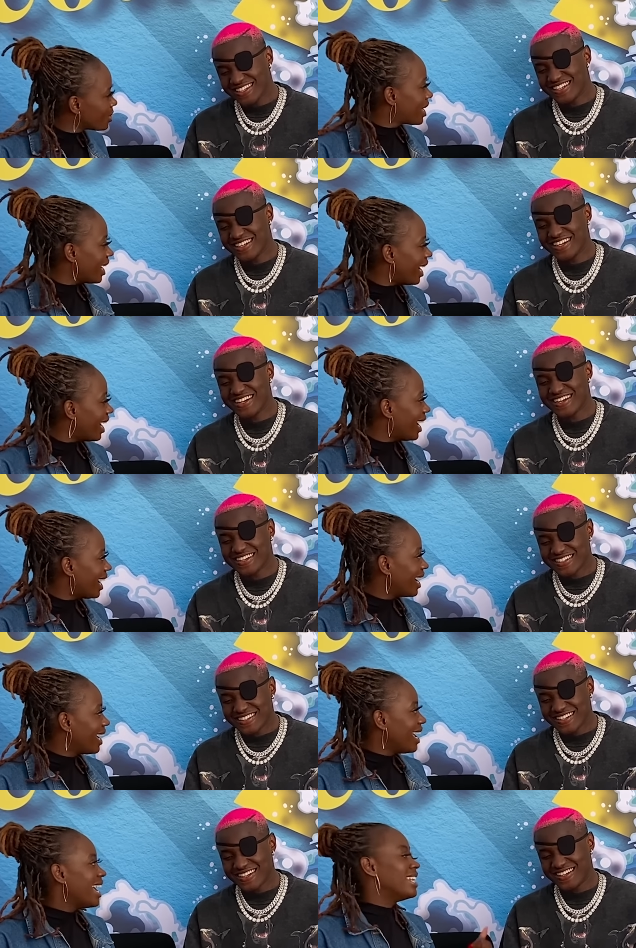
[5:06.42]

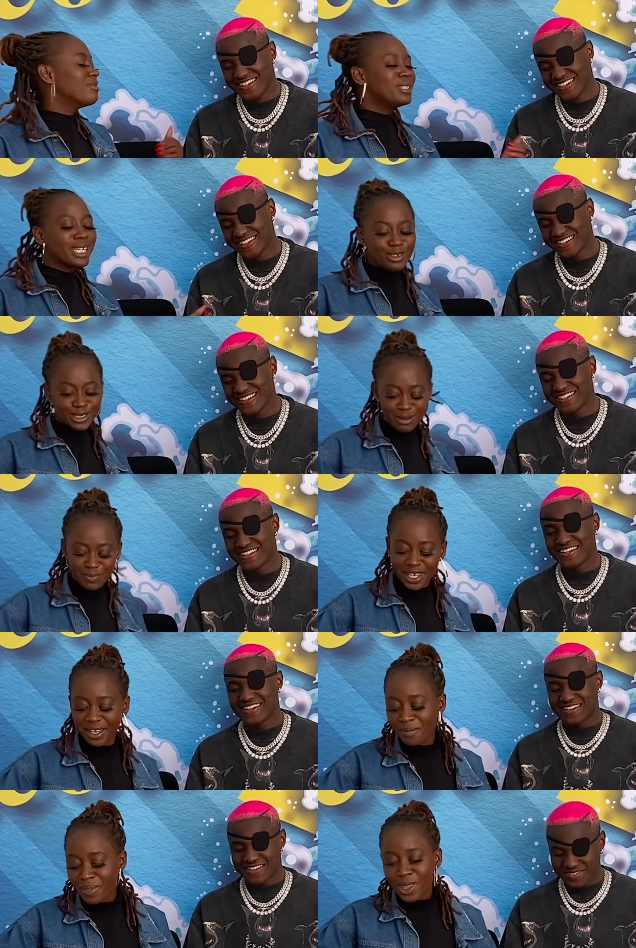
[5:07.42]
Speaker 1: Ruger? And let me tell you
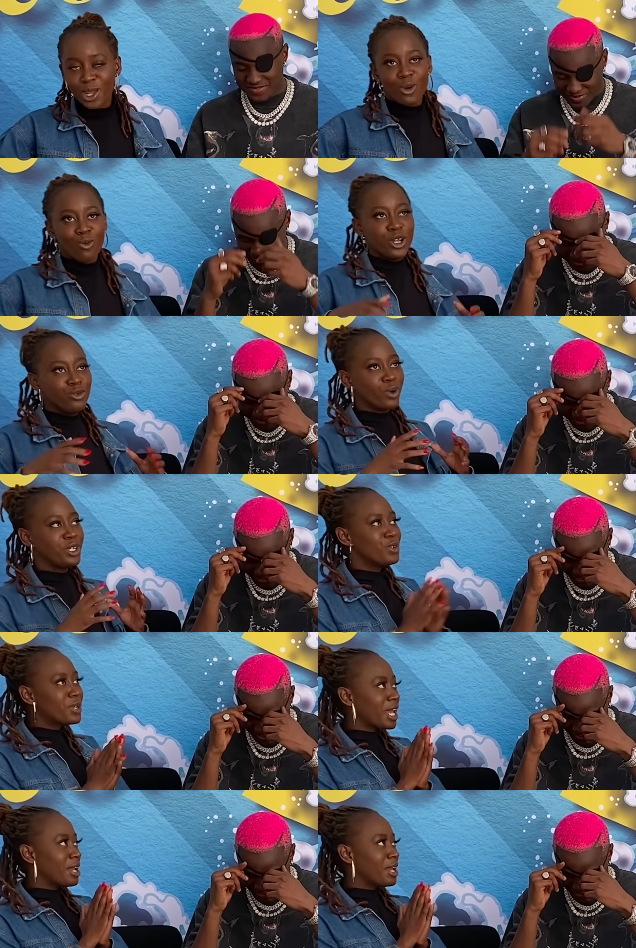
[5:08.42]
something. When when you